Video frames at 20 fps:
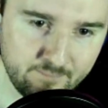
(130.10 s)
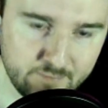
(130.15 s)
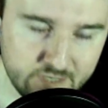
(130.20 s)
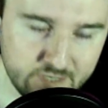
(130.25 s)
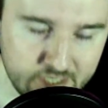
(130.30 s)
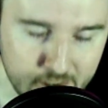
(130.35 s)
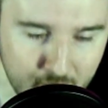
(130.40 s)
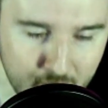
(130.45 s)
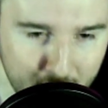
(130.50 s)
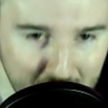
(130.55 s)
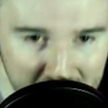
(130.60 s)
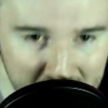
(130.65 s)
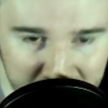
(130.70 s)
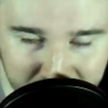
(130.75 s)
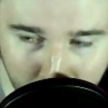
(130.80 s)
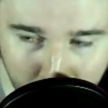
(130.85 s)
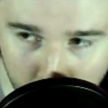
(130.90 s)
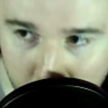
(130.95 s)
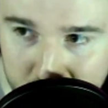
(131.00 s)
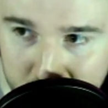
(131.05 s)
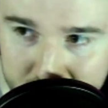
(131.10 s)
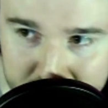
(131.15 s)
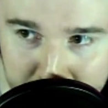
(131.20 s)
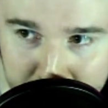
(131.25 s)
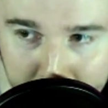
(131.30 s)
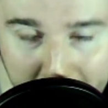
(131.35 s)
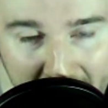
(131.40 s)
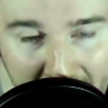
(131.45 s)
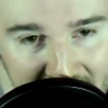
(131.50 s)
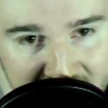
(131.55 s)
You know, -400 is a
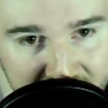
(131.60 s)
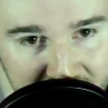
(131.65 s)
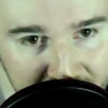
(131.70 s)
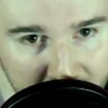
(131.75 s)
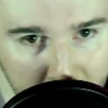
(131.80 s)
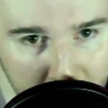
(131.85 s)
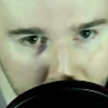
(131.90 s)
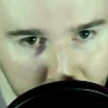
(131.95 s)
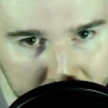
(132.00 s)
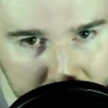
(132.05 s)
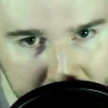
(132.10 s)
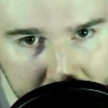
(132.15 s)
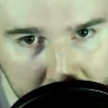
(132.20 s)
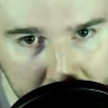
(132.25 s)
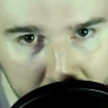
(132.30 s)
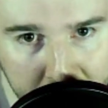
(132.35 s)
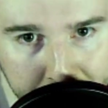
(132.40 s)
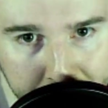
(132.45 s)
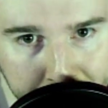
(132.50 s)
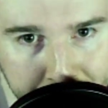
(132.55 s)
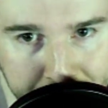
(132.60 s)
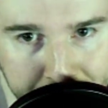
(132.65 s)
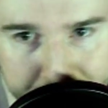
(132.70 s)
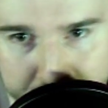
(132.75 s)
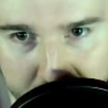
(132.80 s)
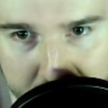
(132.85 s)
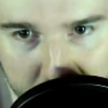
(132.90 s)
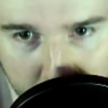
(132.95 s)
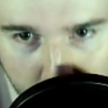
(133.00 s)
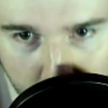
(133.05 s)
massive number here.
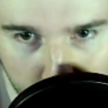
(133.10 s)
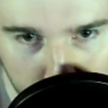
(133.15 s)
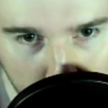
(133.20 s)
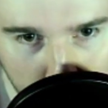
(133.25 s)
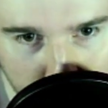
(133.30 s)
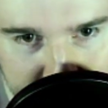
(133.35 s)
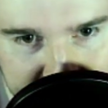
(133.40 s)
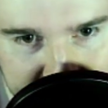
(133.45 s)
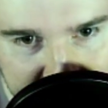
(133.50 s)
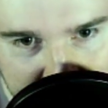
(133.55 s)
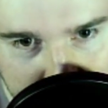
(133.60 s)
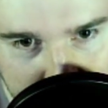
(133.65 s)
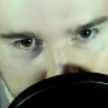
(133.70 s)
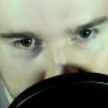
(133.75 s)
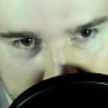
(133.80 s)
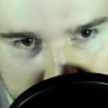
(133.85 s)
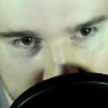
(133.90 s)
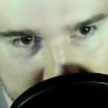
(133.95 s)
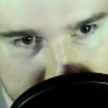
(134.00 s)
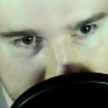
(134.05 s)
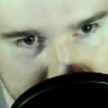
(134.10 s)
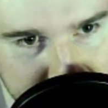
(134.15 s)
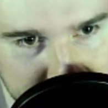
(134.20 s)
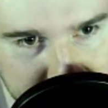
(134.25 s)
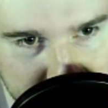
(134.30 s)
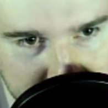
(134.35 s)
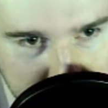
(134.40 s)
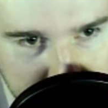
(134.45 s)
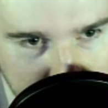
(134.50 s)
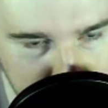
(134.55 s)
Gonna roll with Tampa.
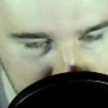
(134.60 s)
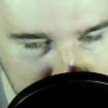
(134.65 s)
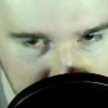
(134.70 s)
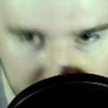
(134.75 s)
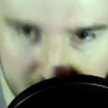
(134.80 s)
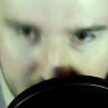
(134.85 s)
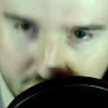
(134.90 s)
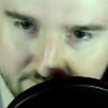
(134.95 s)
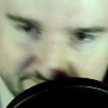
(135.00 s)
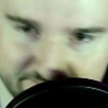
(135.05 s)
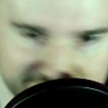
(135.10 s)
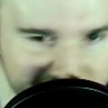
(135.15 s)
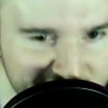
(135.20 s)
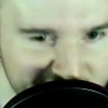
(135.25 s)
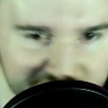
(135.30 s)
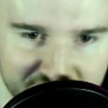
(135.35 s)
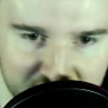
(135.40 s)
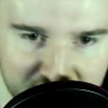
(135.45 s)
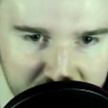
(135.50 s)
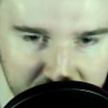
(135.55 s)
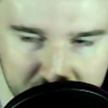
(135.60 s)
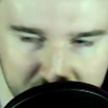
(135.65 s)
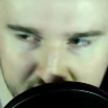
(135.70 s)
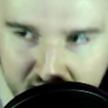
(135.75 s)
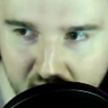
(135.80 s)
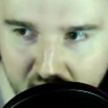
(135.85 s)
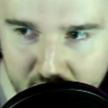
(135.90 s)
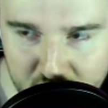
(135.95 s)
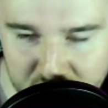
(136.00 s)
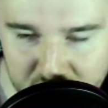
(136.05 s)
I mean, the
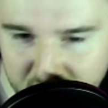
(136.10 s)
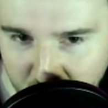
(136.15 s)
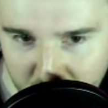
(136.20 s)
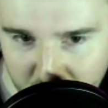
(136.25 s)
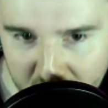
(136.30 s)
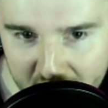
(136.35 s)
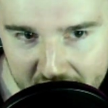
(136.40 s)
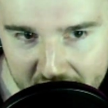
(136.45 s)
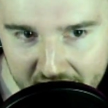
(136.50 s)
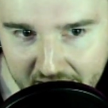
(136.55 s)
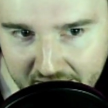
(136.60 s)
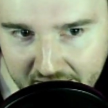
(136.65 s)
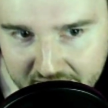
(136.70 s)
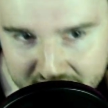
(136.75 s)
numbers don't lie.